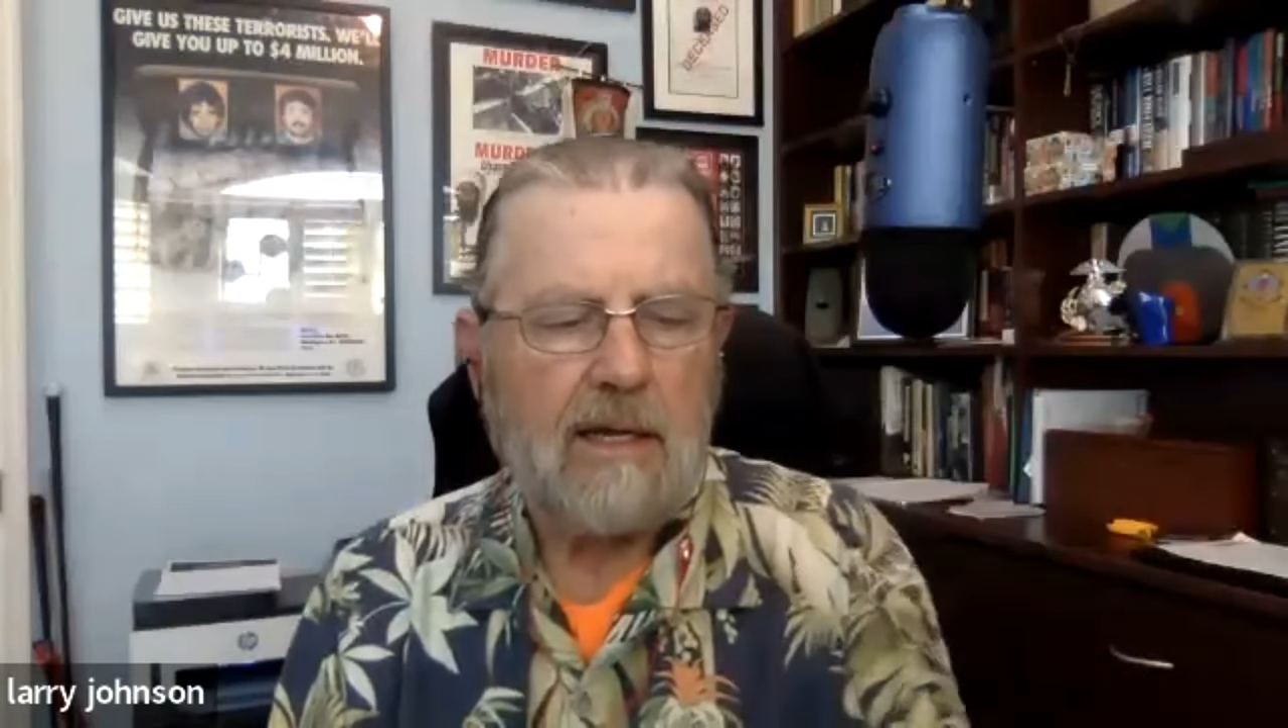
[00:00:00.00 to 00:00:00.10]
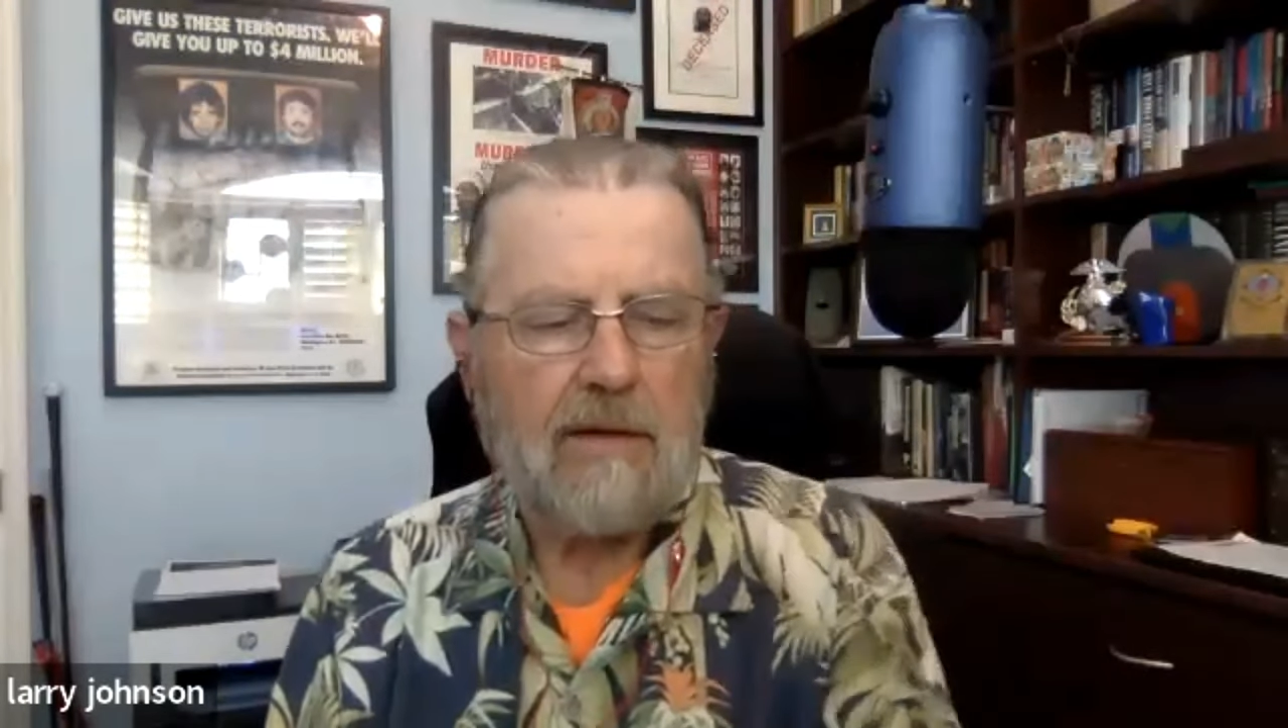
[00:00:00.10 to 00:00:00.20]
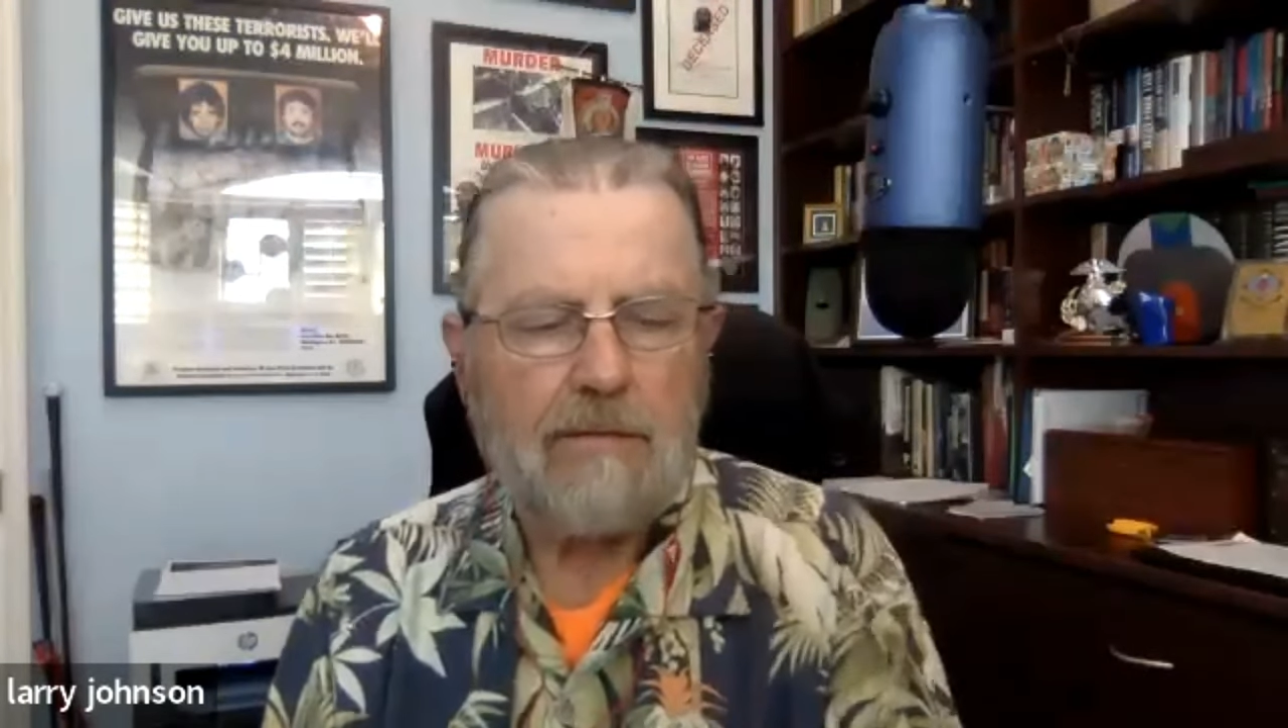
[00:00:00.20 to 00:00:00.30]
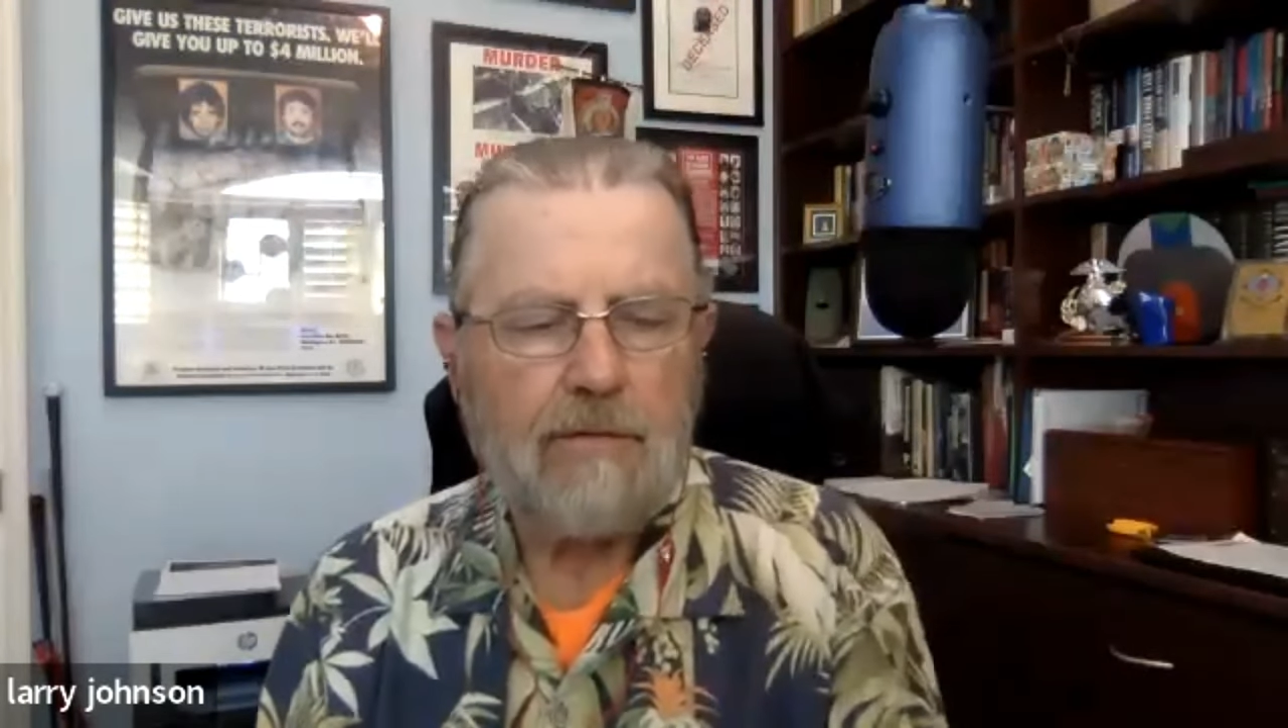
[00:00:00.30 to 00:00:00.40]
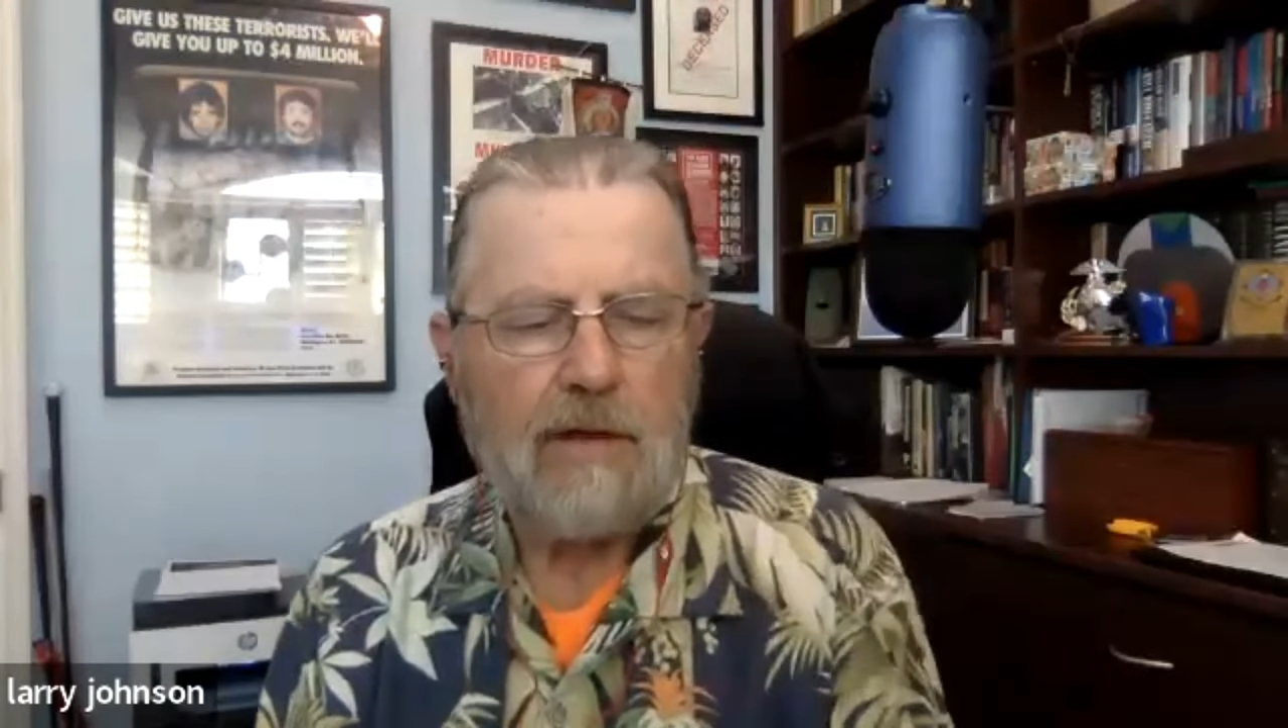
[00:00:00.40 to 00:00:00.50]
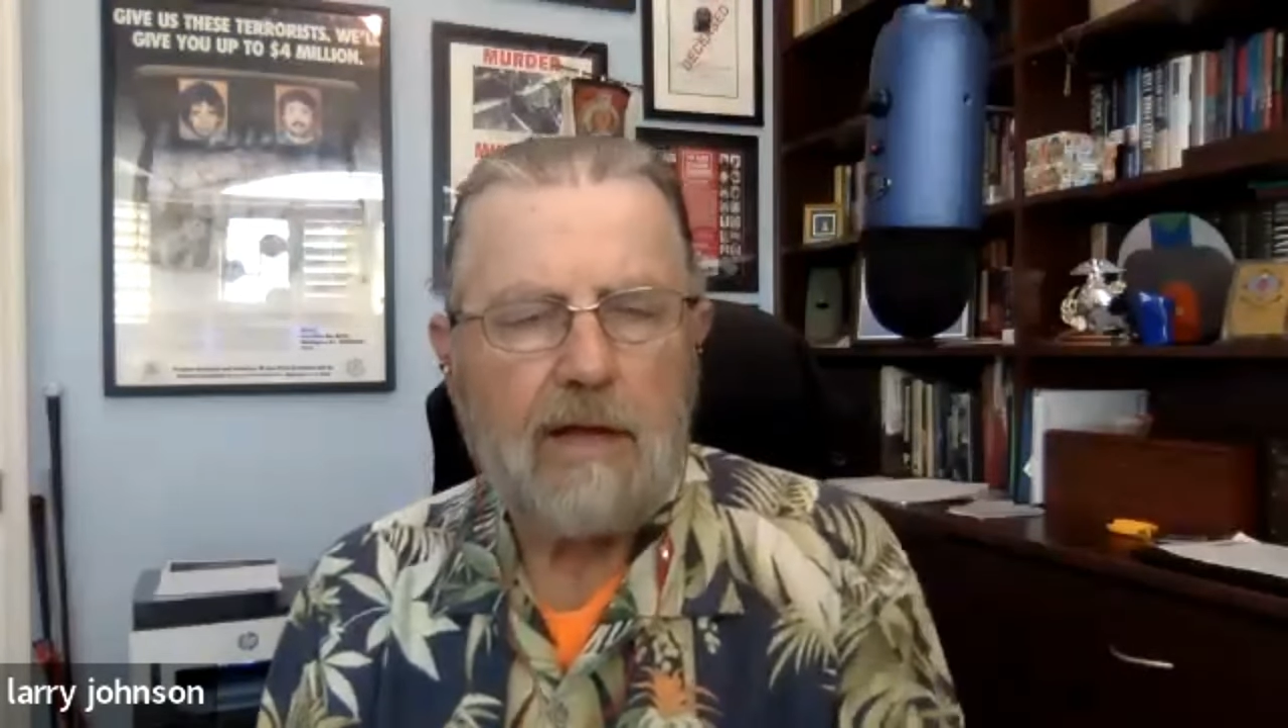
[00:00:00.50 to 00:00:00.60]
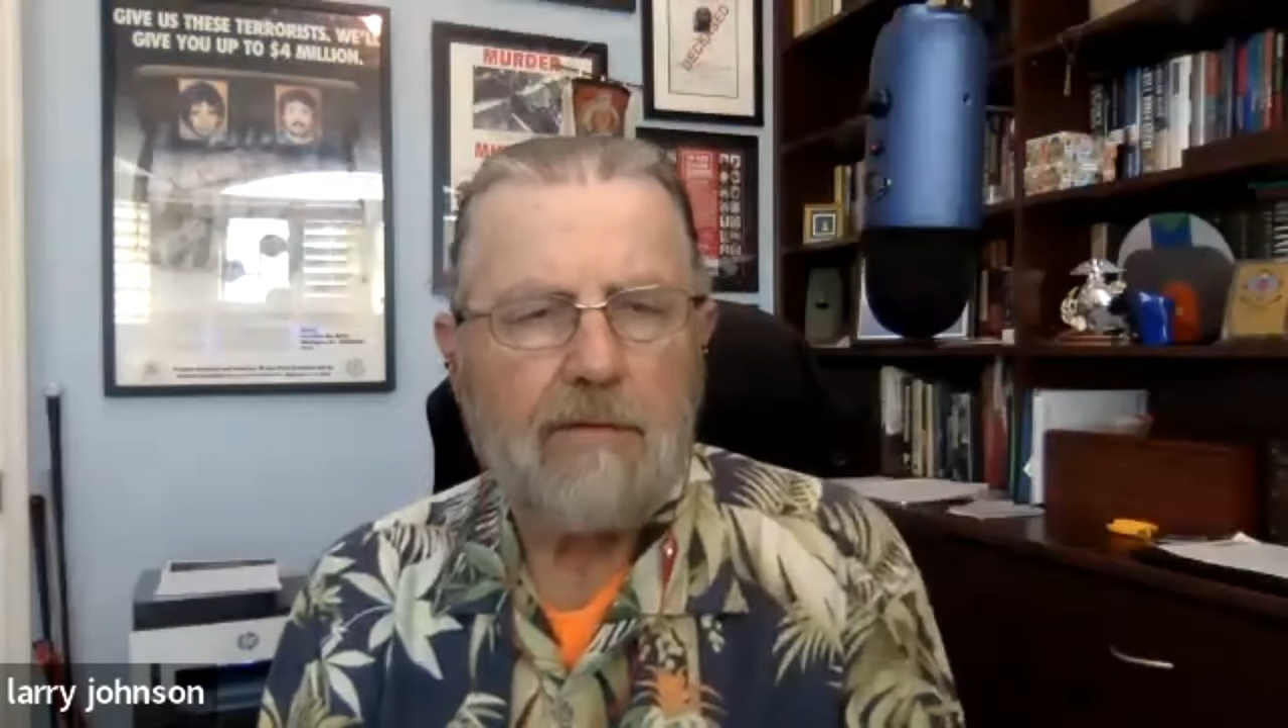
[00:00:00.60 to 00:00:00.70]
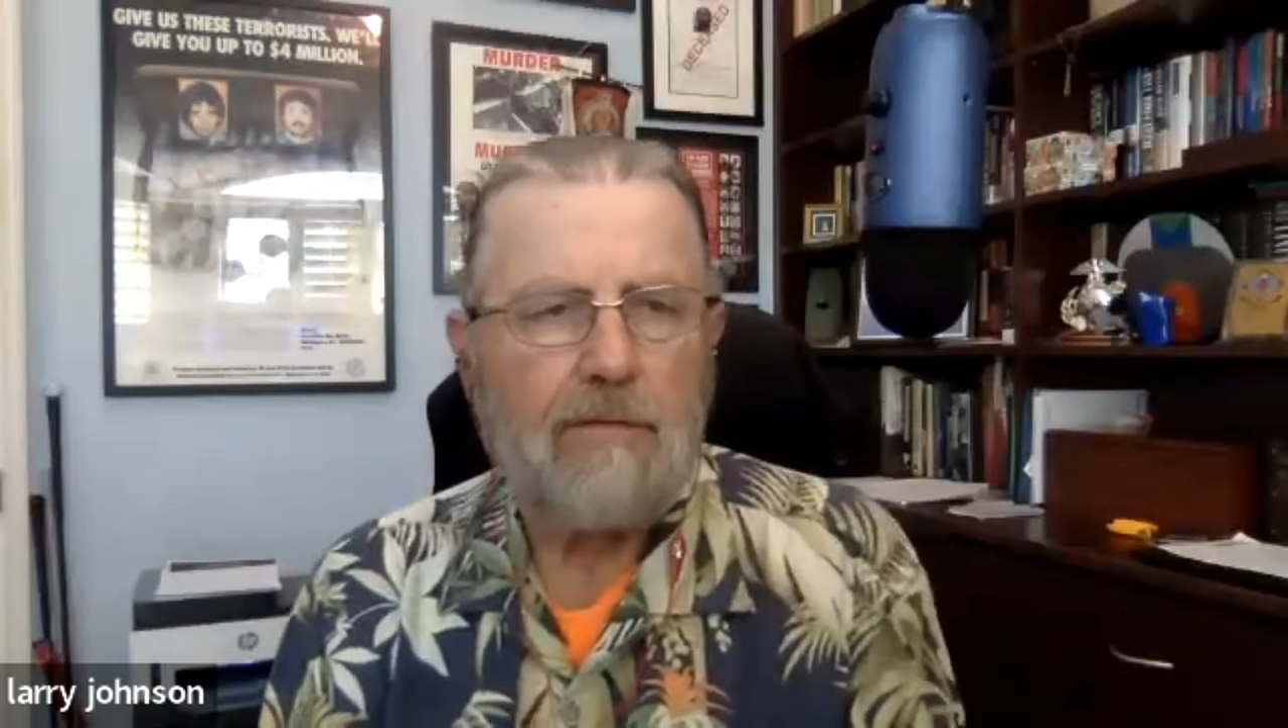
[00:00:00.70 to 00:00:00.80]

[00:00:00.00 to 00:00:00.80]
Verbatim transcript: If